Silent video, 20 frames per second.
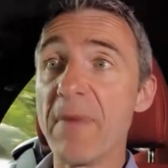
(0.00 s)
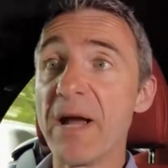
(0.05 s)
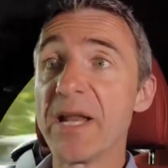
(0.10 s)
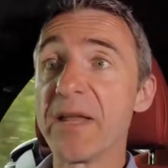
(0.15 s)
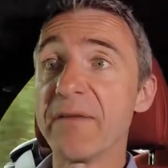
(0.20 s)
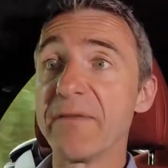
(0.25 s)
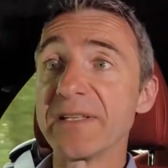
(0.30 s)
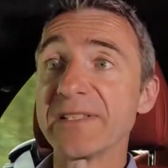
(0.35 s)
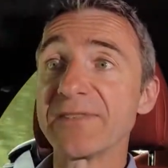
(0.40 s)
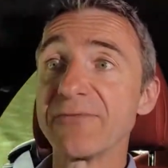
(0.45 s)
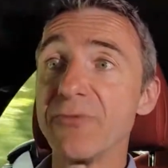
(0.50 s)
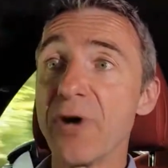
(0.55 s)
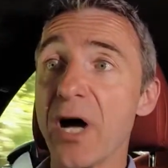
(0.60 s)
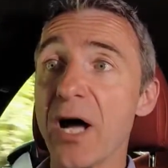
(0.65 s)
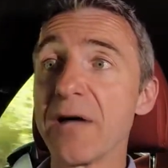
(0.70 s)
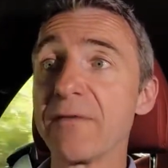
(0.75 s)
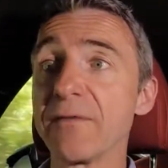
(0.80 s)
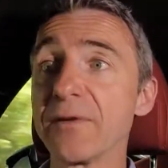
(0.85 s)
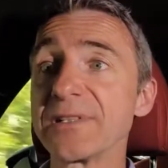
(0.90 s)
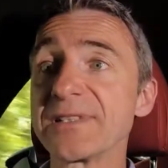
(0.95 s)
many of its
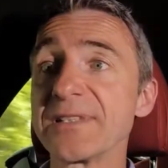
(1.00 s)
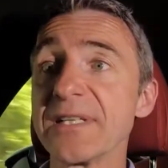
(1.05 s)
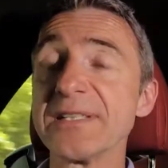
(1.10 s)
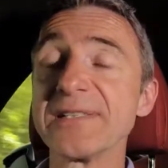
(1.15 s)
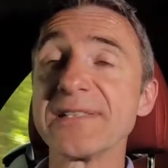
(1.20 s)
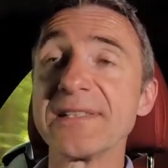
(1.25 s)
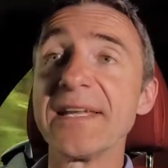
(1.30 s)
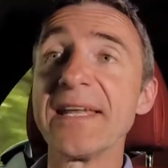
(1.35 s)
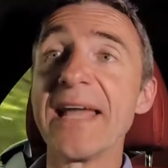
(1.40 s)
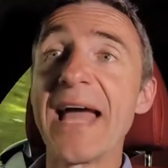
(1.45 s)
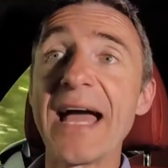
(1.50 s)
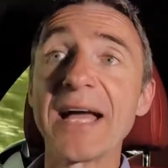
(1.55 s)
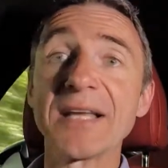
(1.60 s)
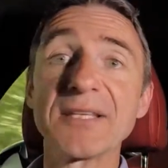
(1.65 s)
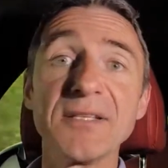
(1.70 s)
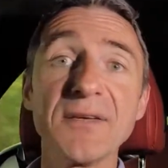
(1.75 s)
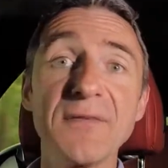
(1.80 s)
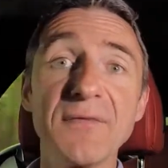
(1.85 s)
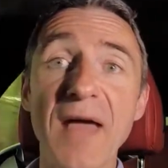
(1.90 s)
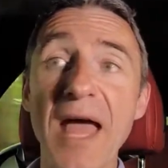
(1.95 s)
rivals is the
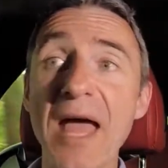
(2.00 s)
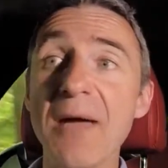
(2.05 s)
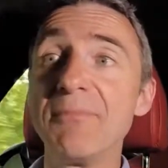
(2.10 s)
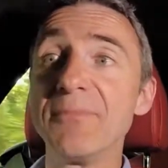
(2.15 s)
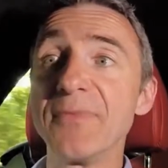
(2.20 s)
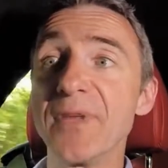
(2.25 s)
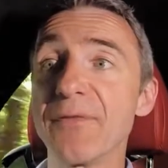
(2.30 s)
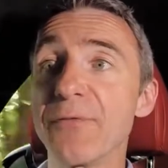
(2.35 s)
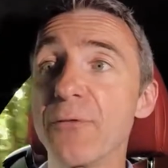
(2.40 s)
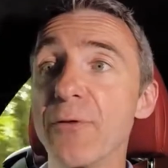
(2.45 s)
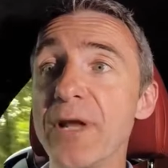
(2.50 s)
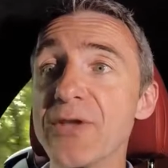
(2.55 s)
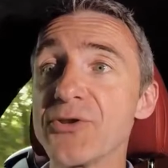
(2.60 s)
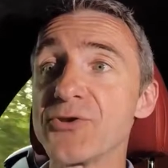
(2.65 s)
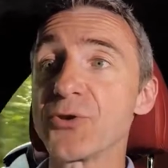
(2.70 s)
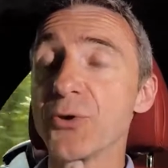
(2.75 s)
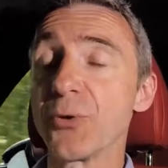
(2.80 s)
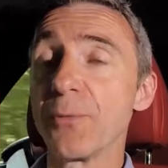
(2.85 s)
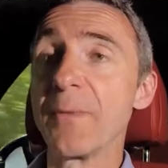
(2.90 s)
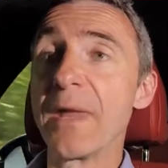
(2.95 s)
active M differential.